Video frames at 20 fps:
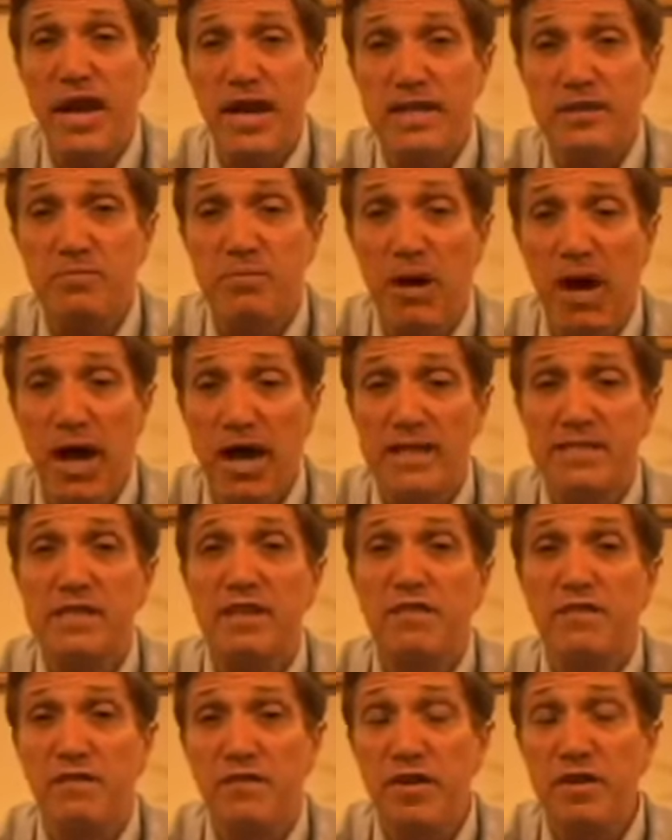nice
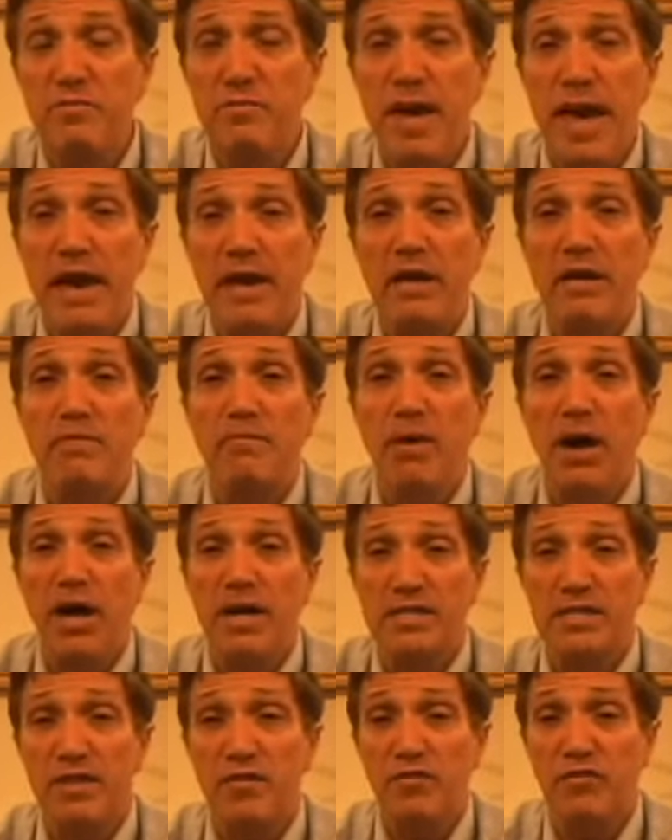positive feedback and
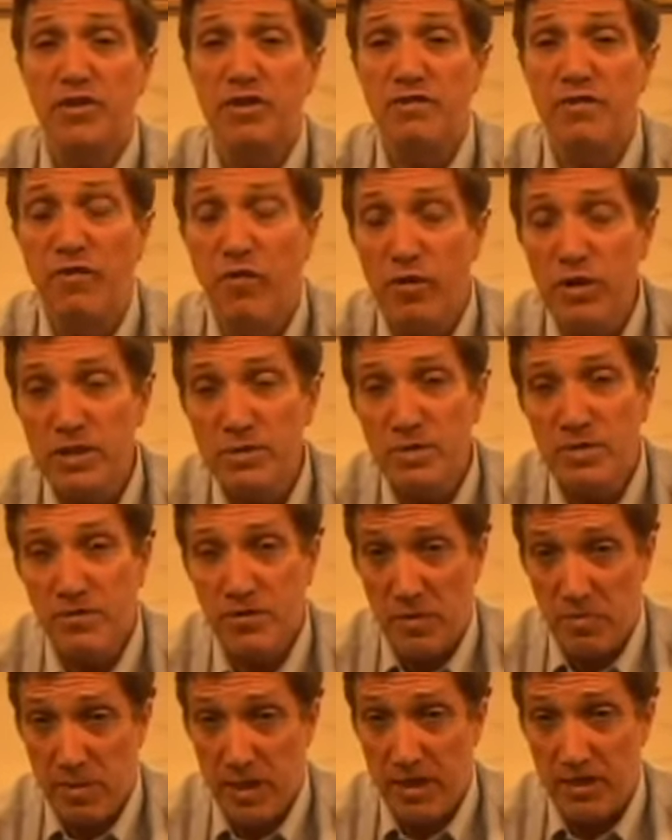positive reinforcement
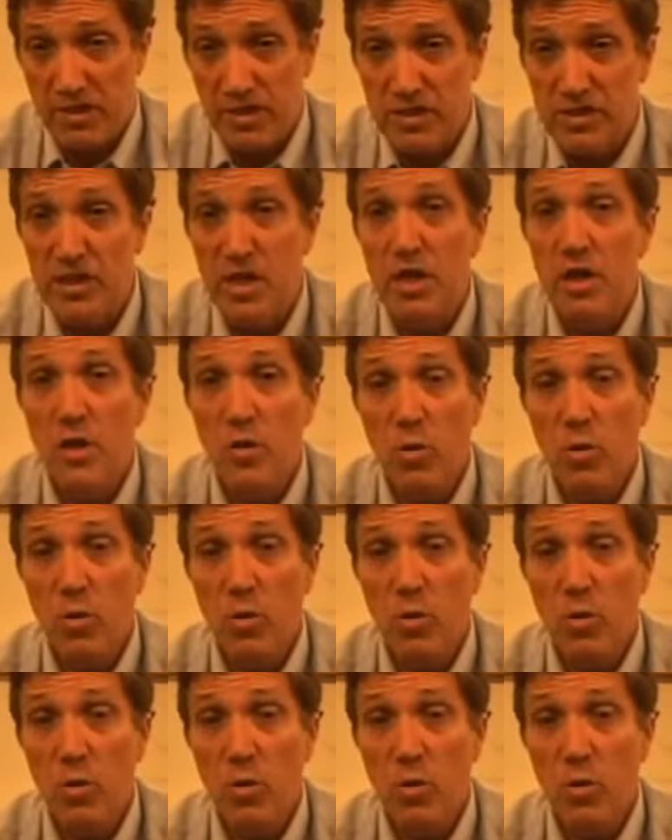for the patients.